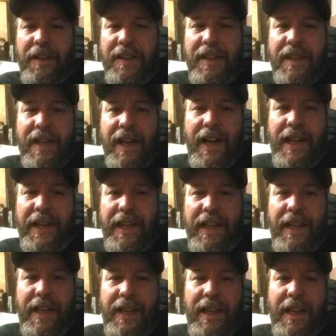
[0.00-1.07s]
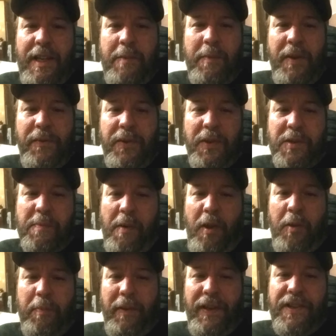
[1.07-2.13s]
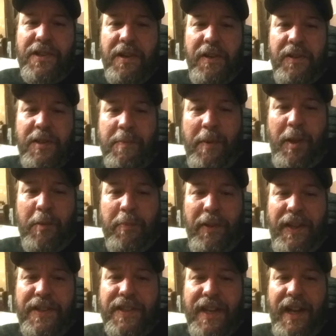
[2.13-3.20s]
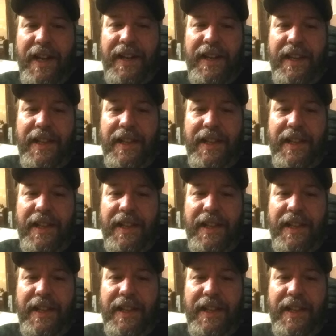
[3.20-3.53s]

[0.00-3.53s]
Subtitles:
you kind of, and you move to a smaller place. Your smaller place kind of